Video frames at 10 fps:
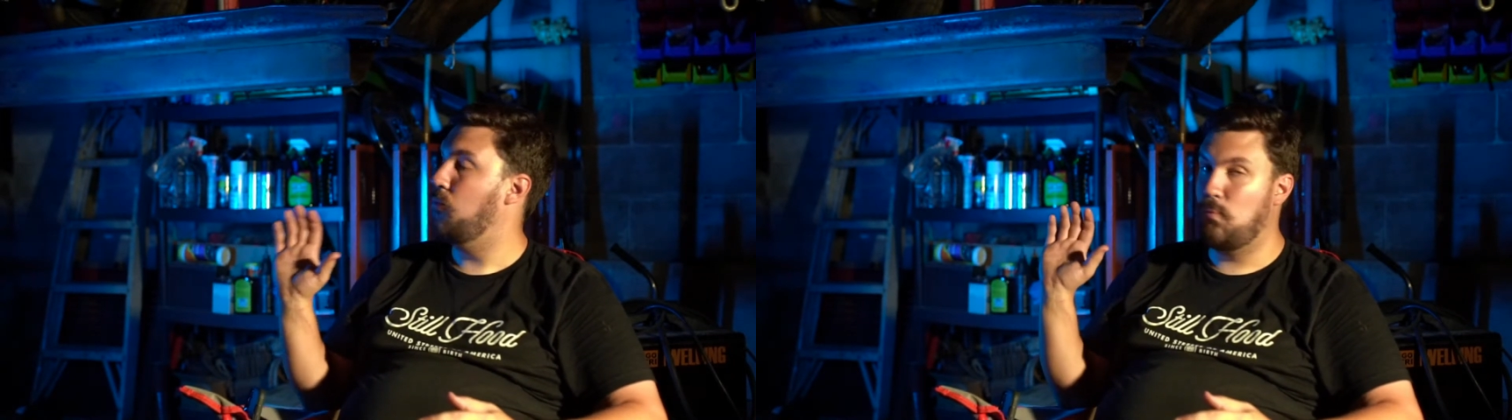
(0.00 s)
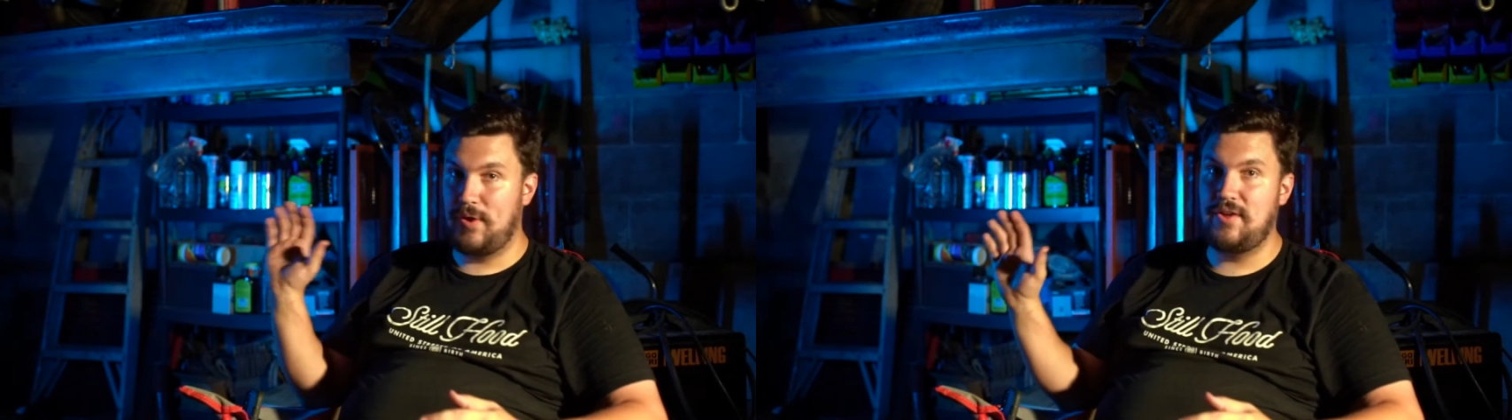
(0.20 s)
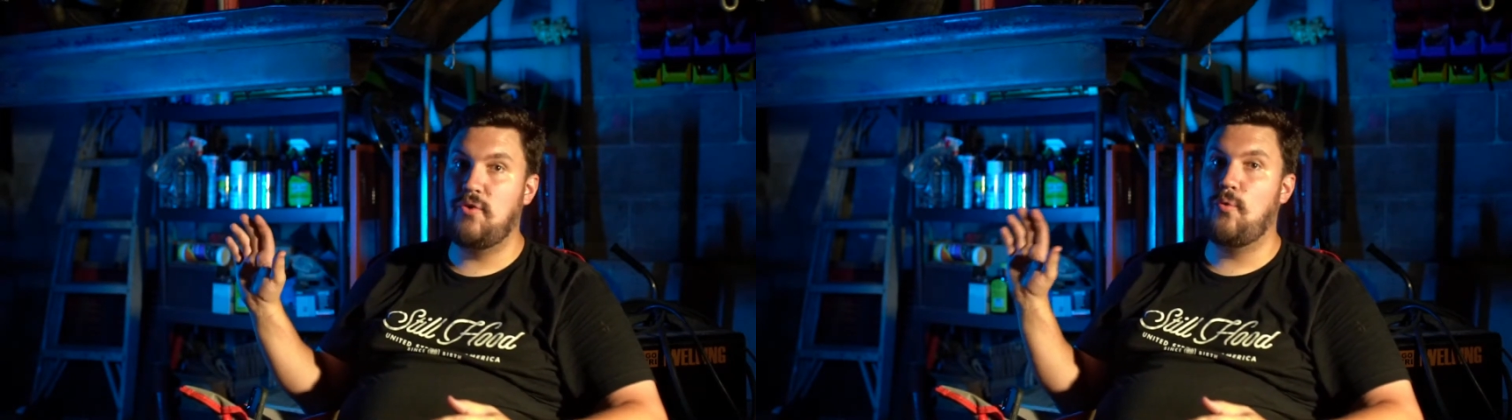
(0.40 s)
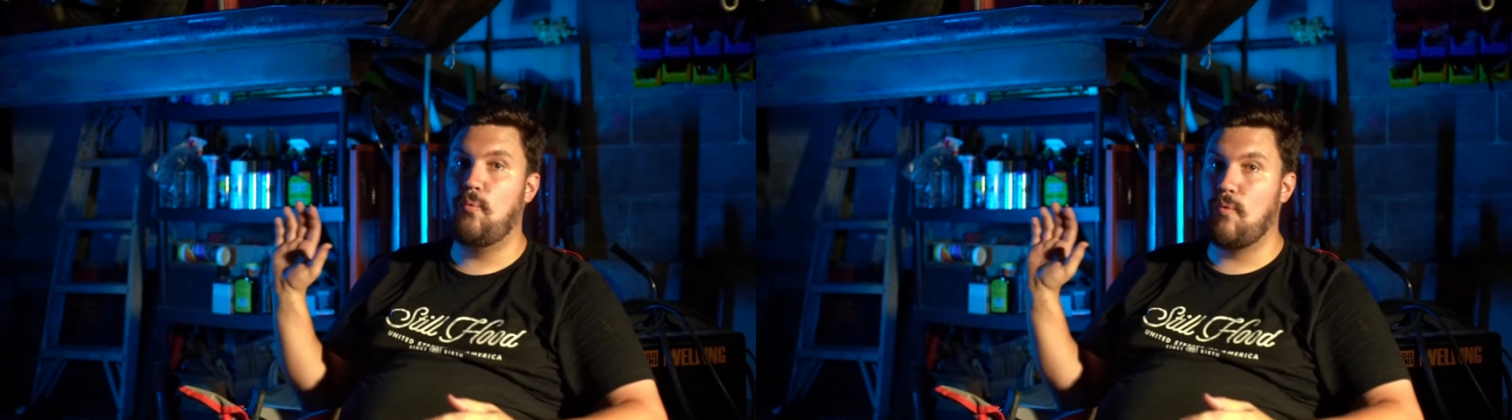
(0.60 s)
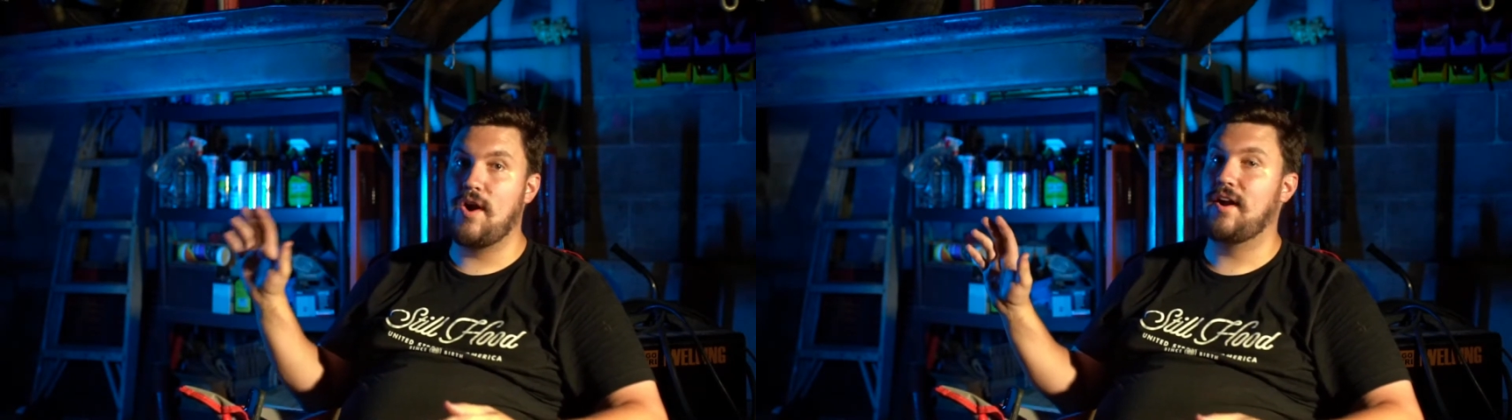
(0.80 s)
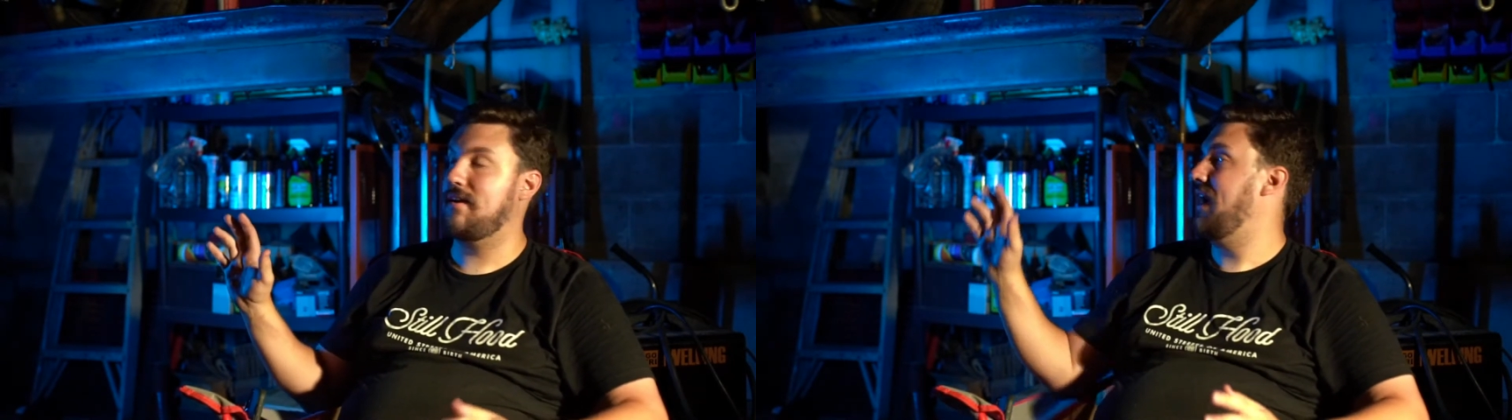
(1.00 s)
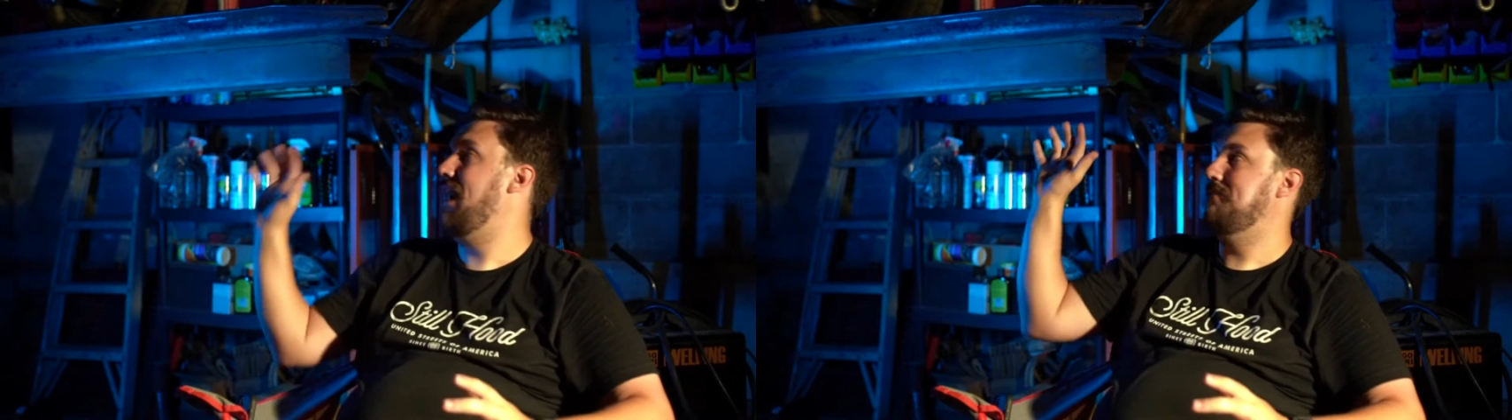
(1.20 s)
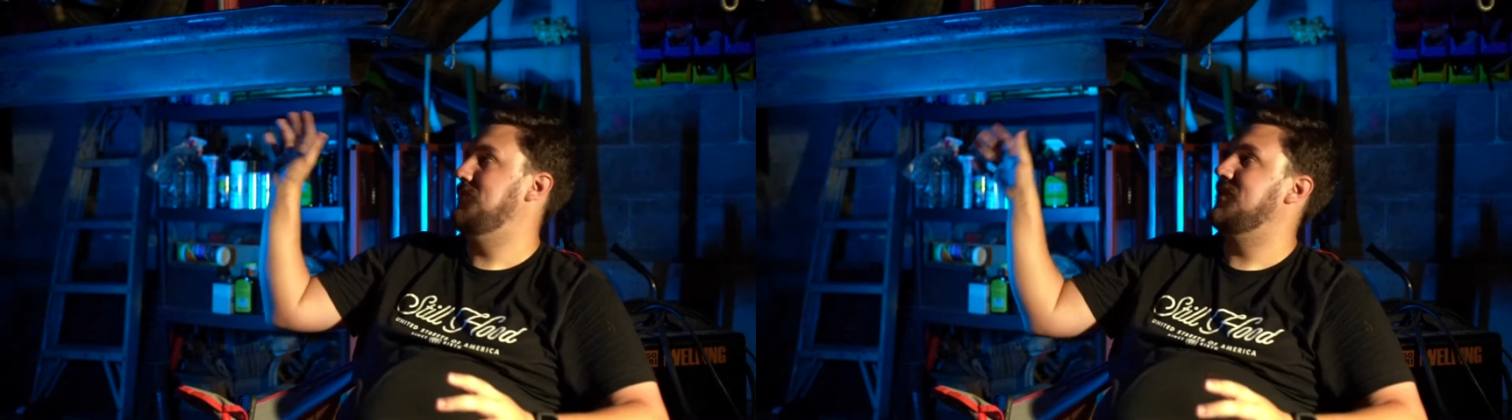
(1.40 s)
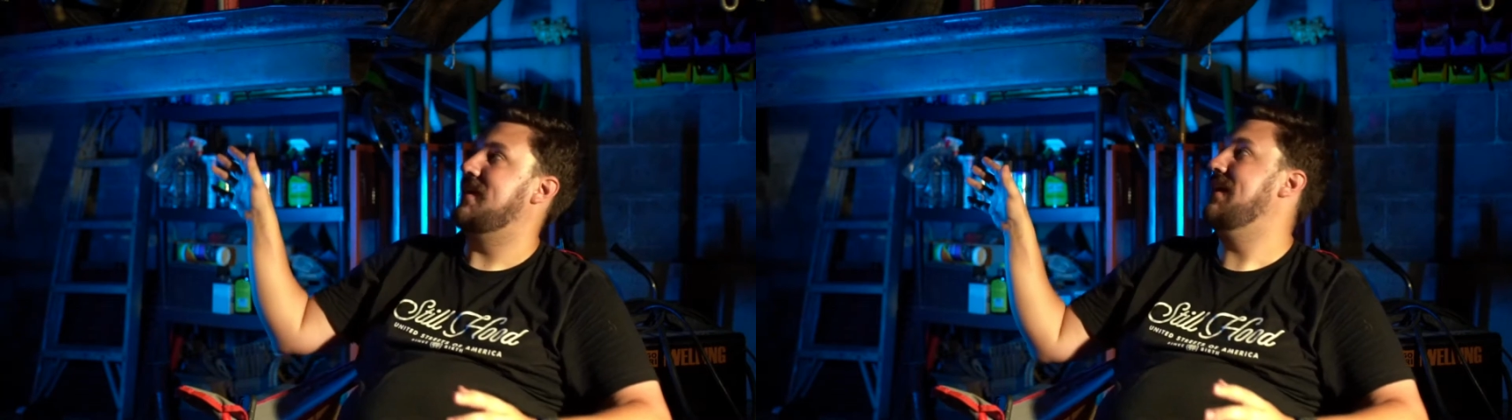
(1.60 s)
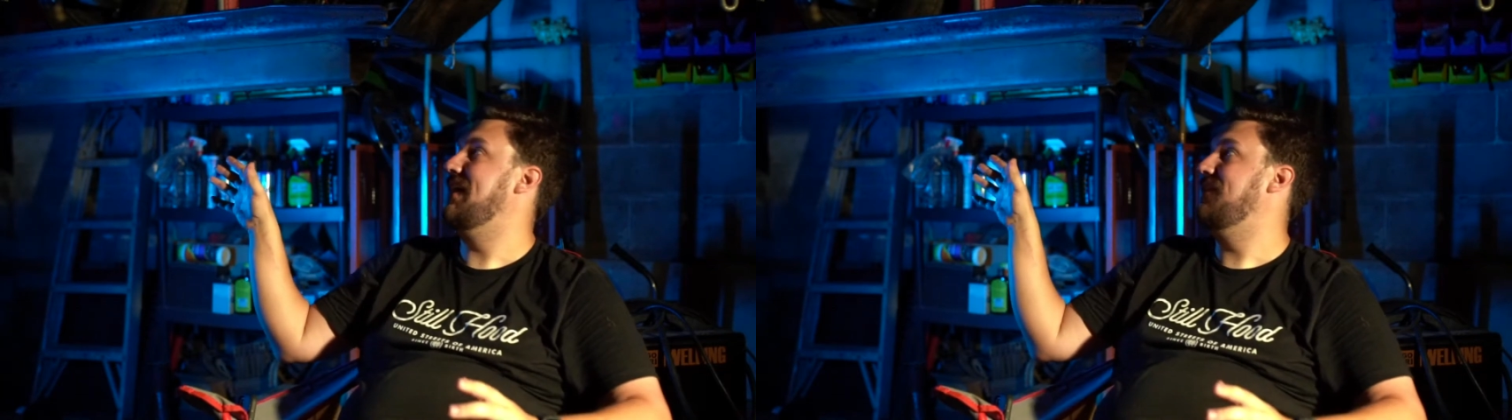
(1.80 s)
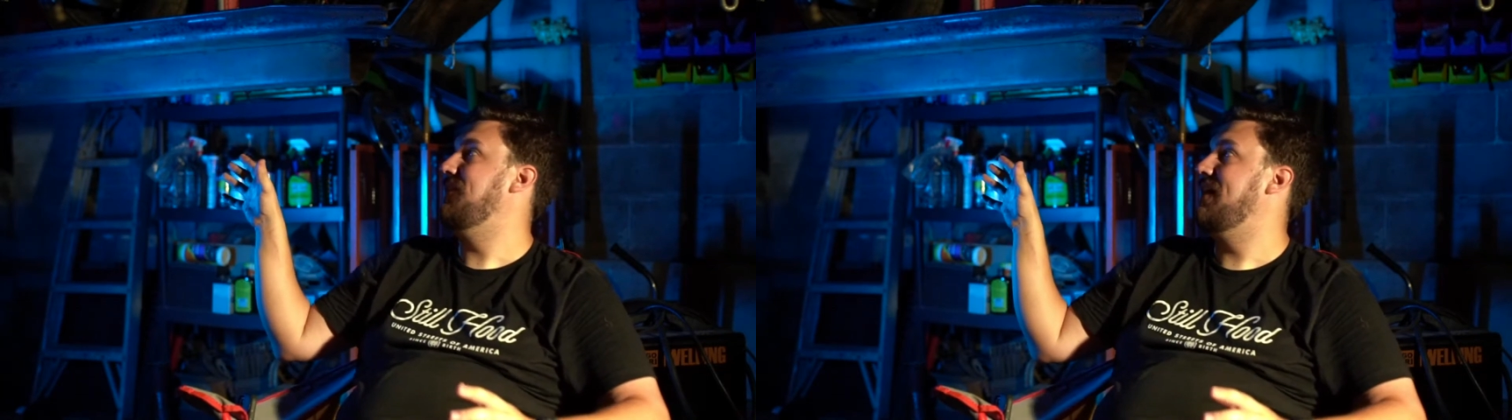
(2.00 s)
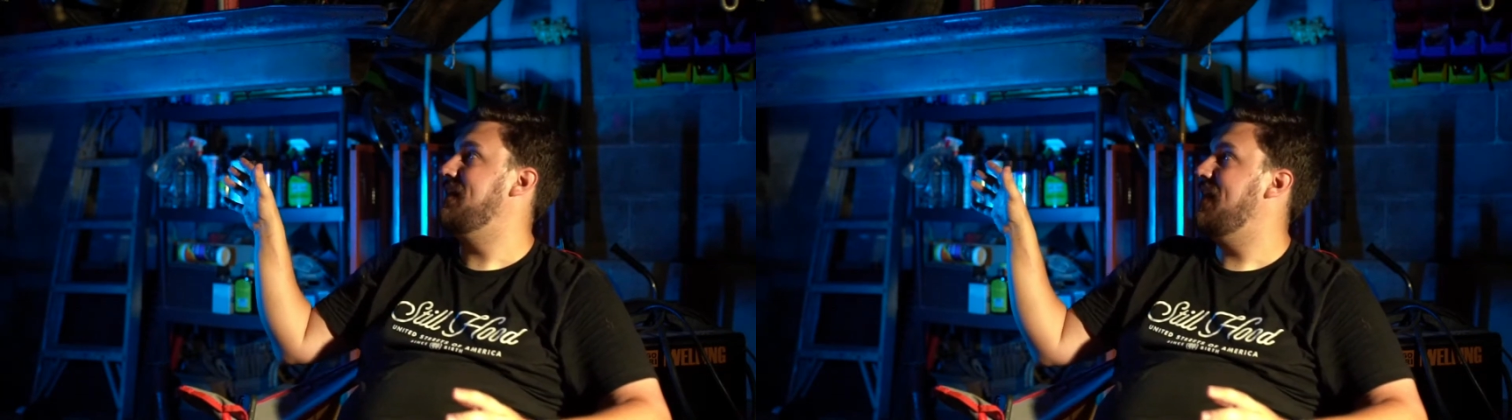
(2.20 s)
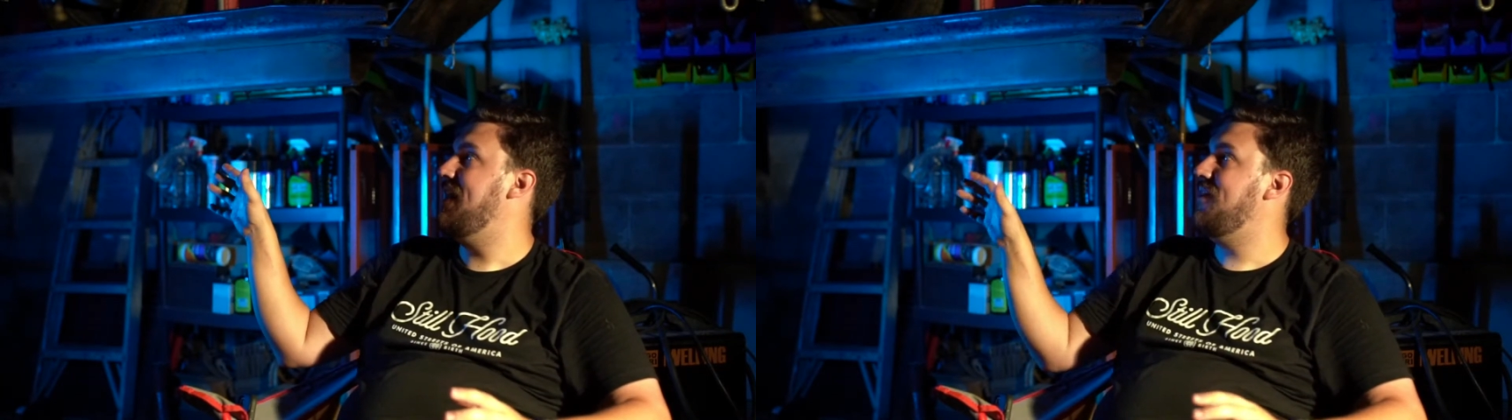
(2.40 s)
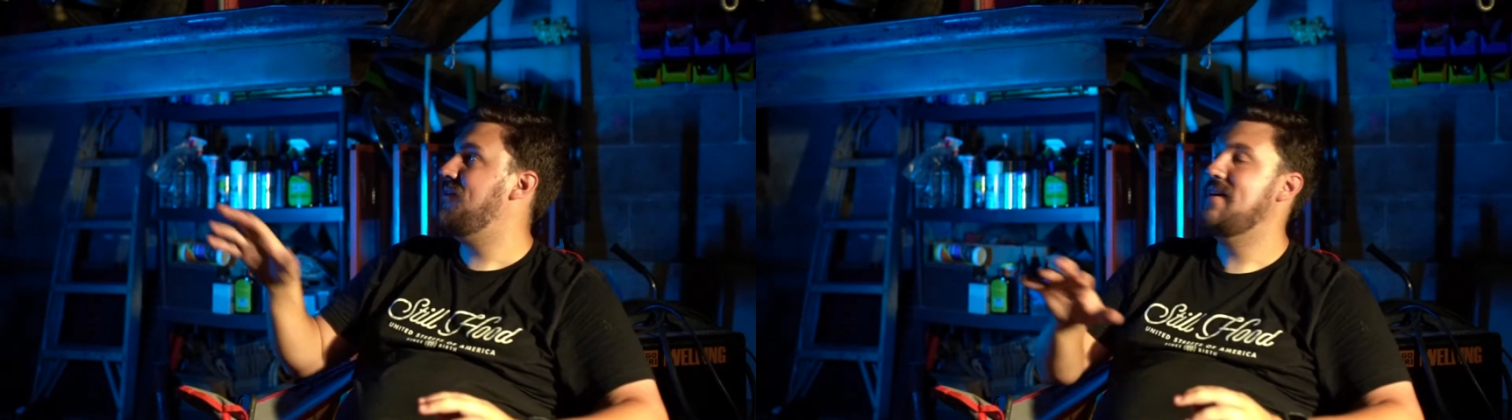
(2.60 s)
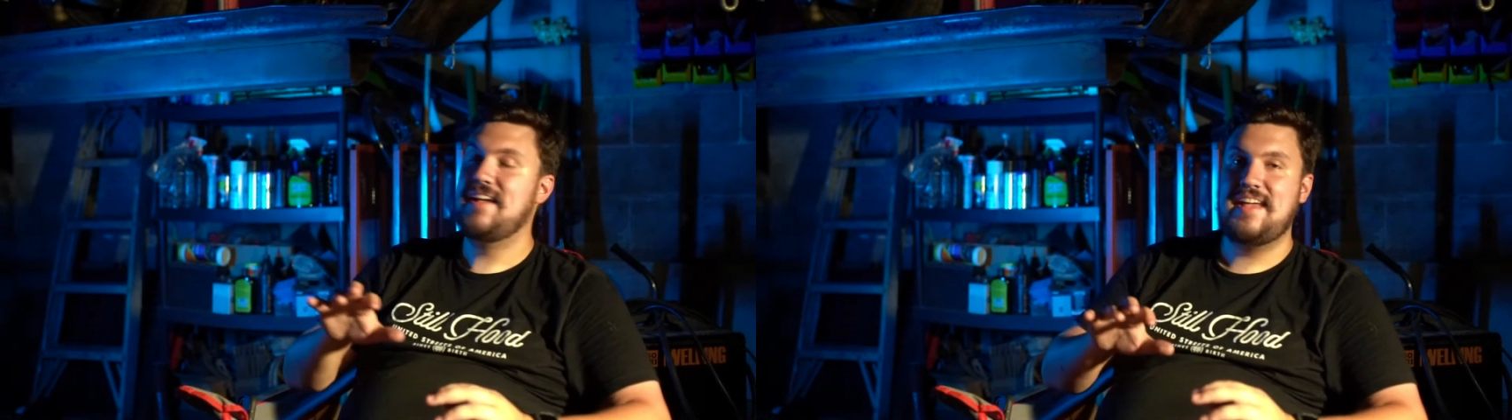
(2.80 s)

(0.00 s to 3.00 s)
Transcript: will work. I'm looking at it right now.